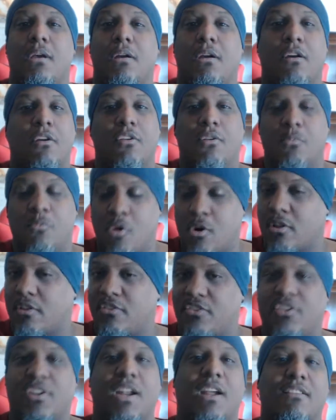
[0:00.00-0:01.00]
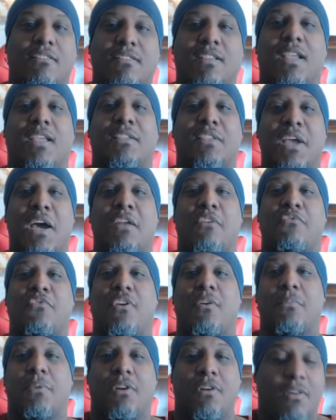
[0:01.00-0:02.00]
her no more, because shit, I was getting tired of
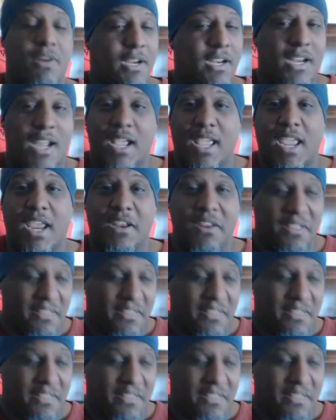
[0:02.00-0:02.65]
farming her and not getting